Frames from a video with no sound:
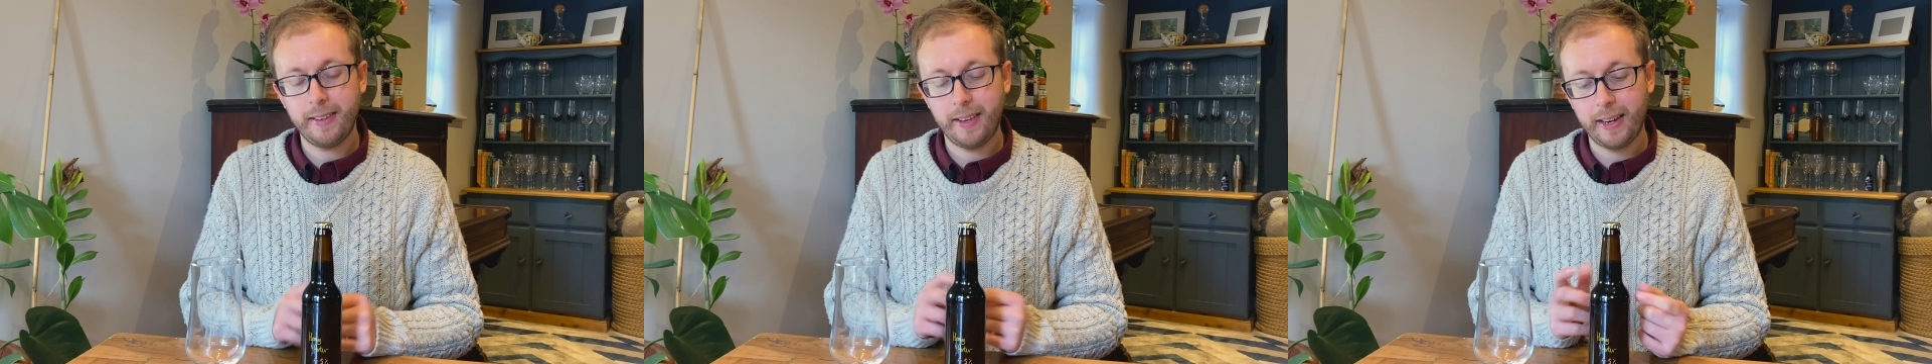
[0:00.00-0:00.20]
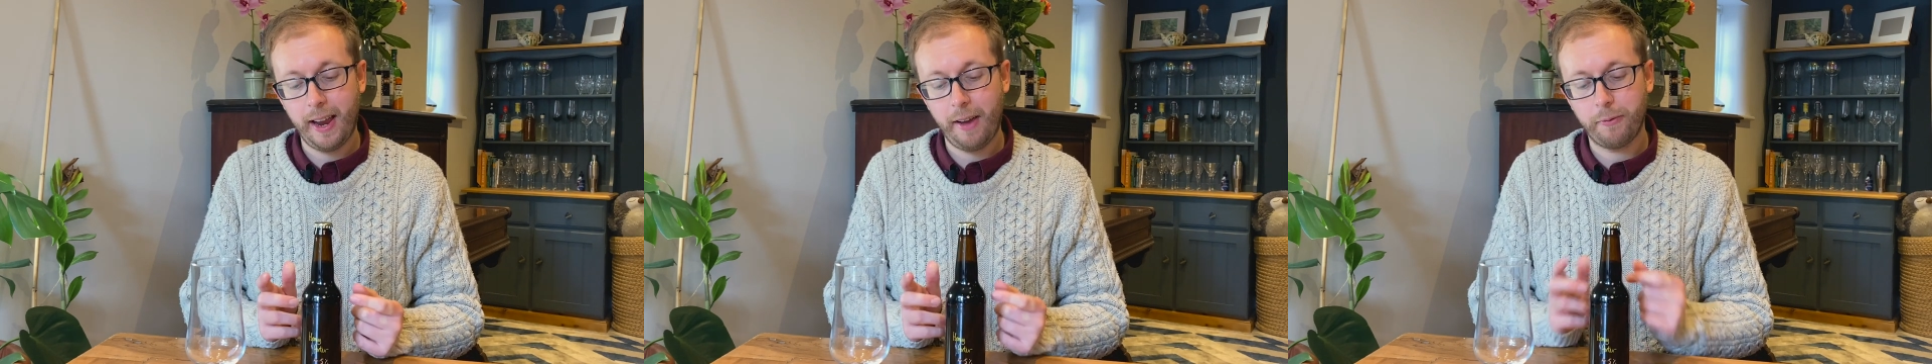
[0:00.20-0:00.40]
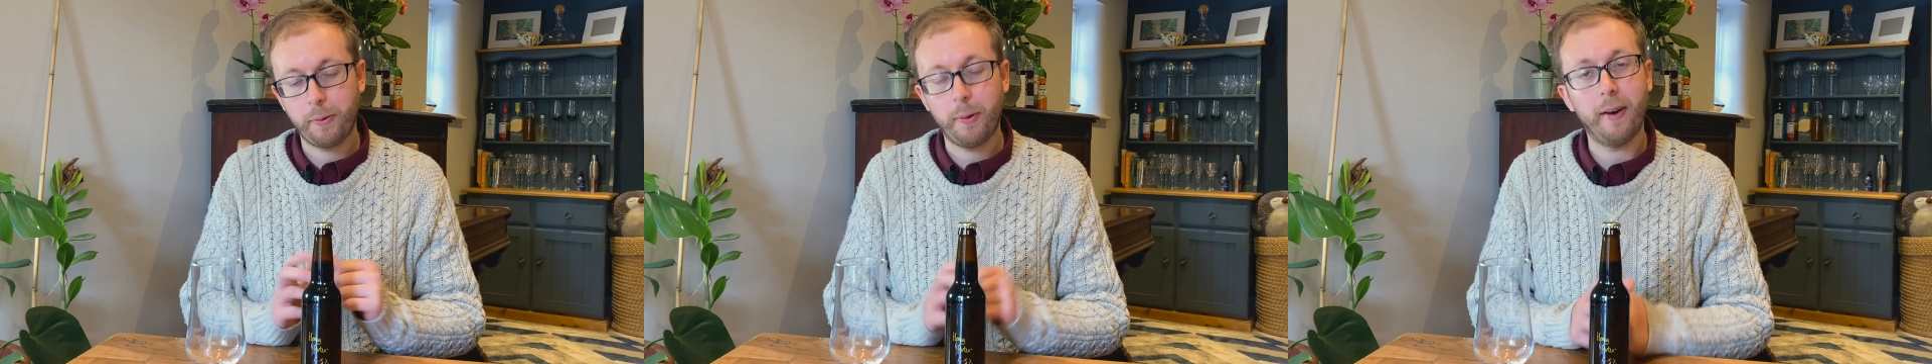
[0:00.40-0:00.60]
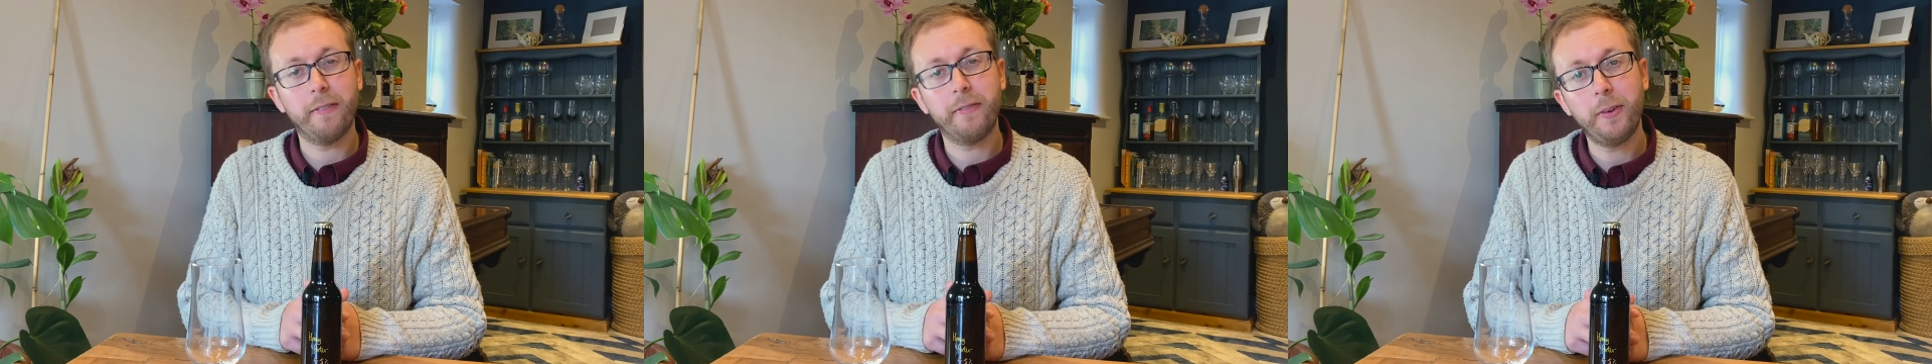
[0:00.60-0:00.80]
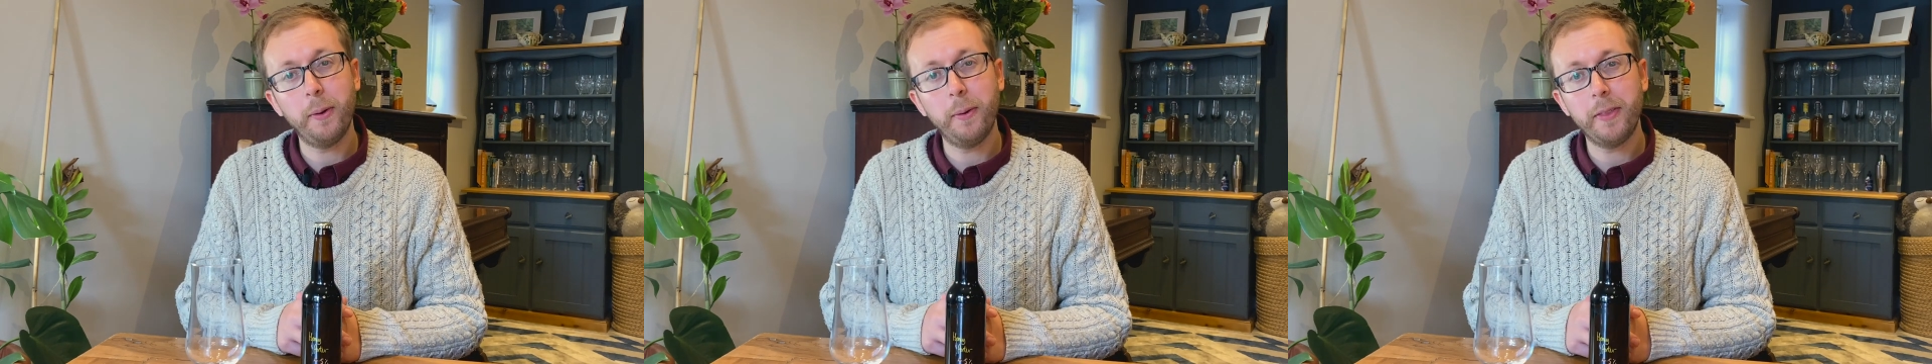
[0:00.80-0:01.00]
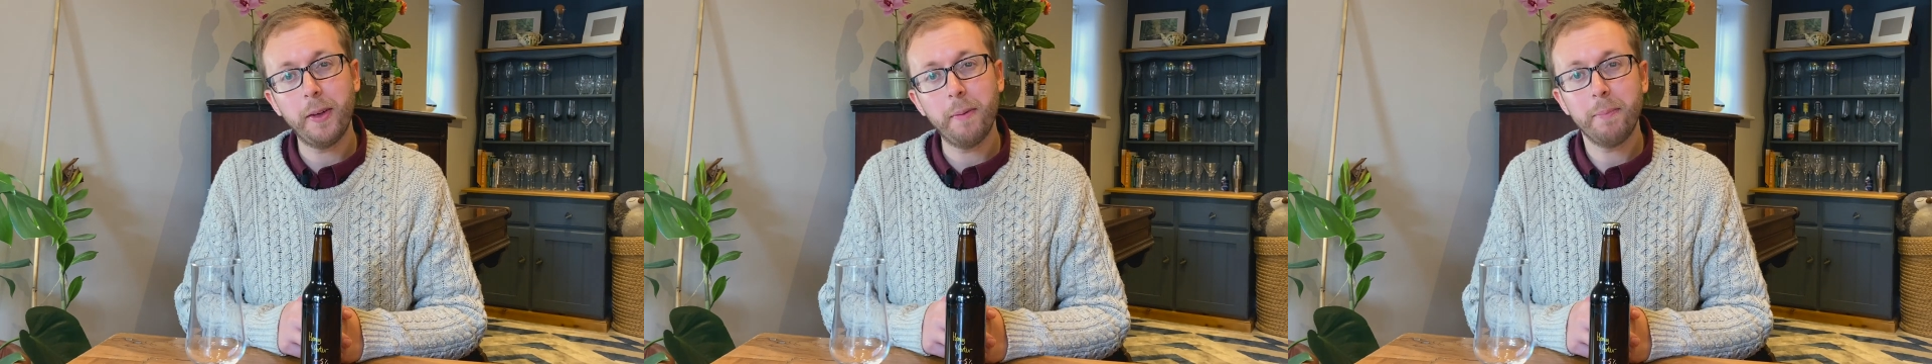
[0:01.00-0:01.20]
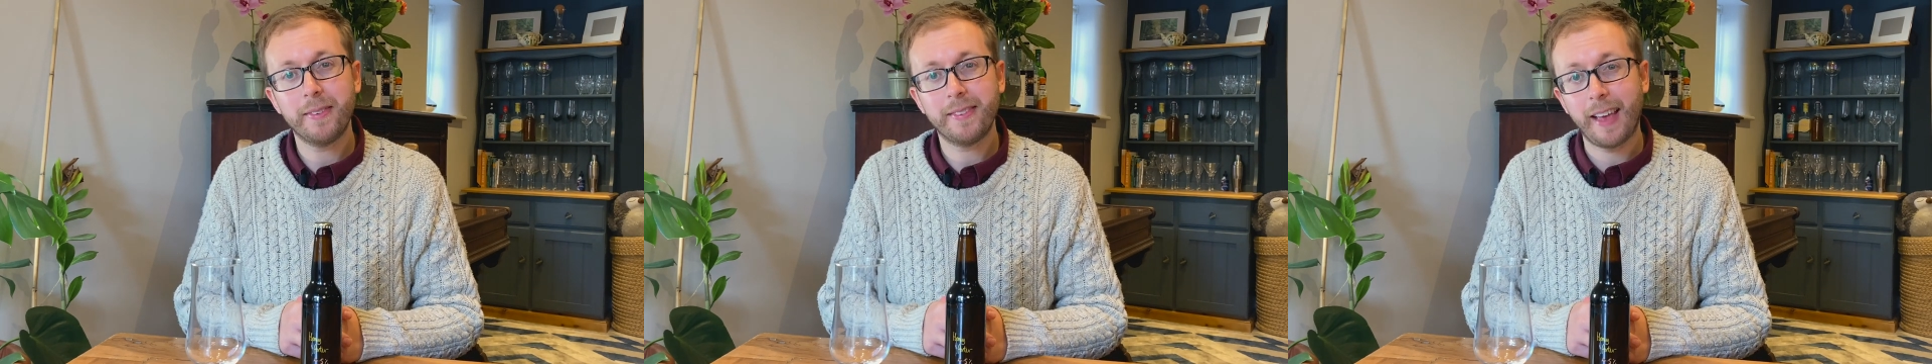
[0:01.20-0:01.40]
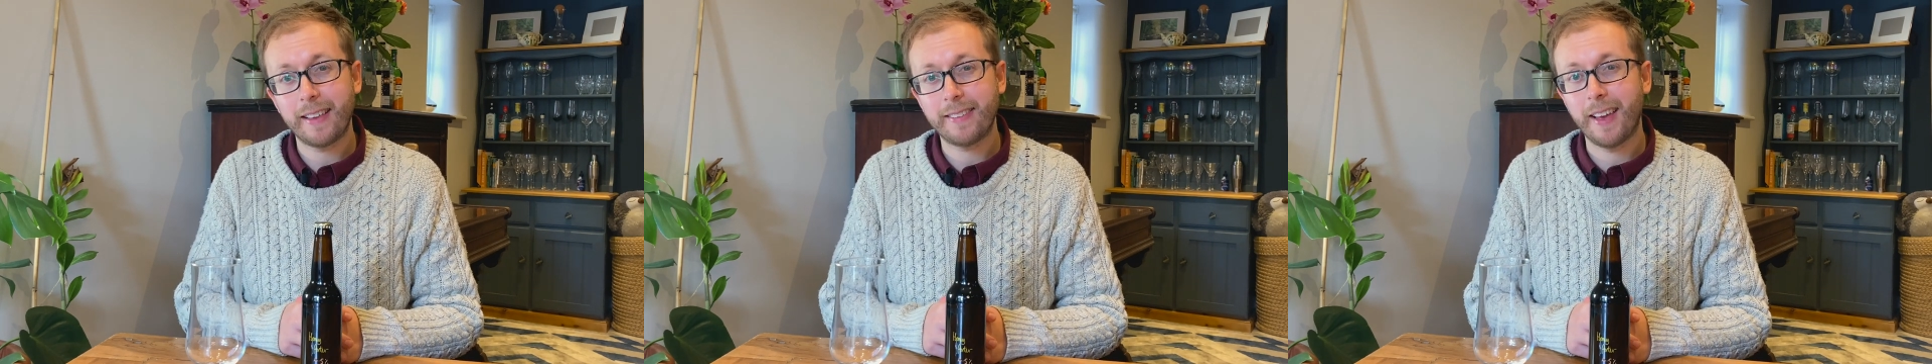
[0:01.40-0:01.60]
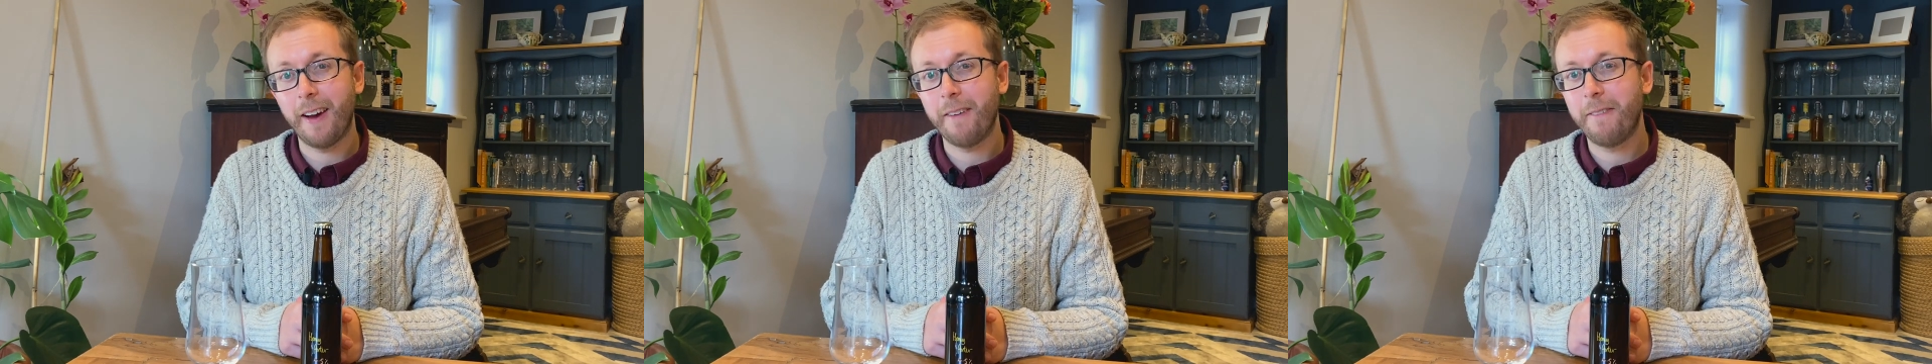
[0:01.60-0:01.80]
You can have quite a few of them, sat at a